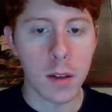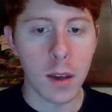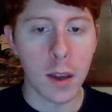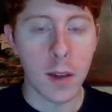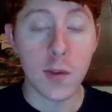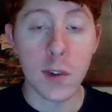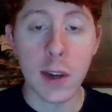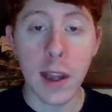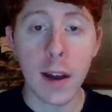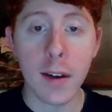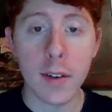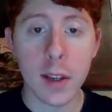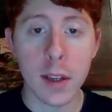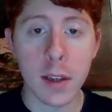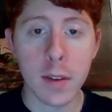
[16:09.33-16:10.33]
in
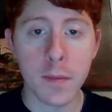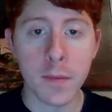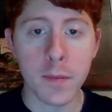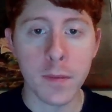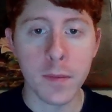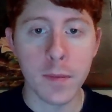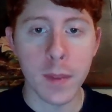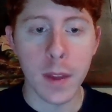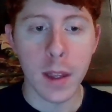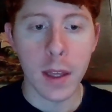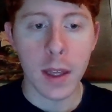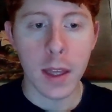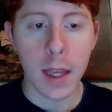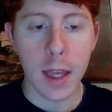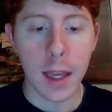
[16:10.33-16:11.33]
reality,
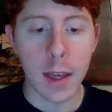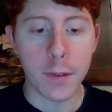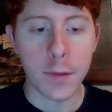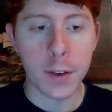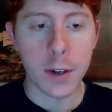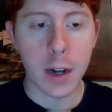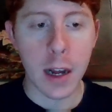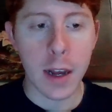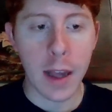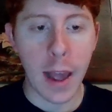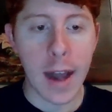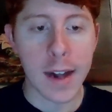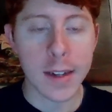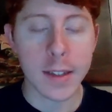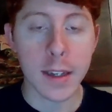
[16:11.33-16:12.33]
if you're not
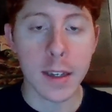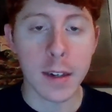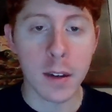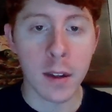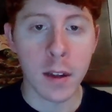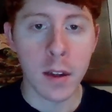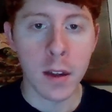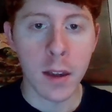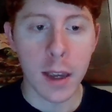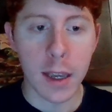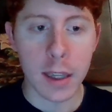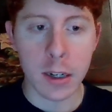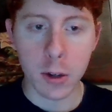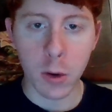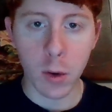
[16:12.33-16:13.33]
acting
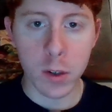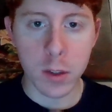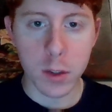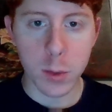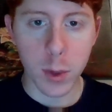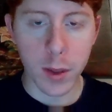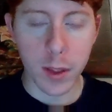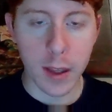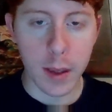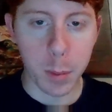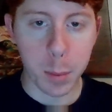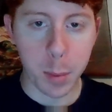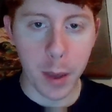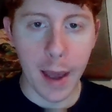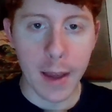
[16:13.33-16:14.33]
in accordance with the
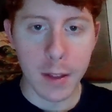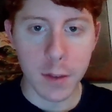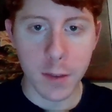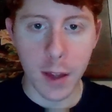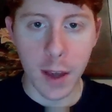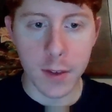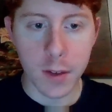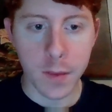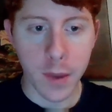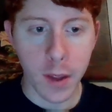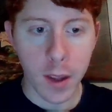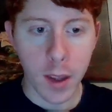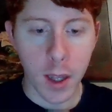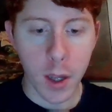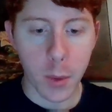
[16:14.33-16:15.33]
path of heaven,
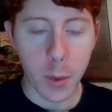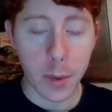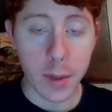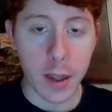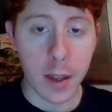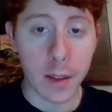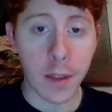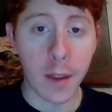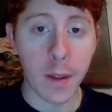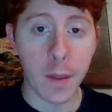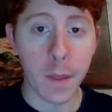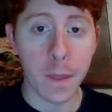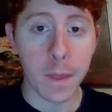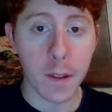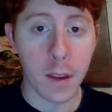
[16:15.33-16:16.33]
within
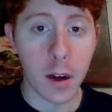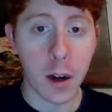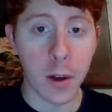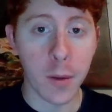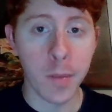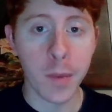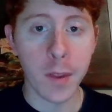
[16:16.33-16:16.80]
you know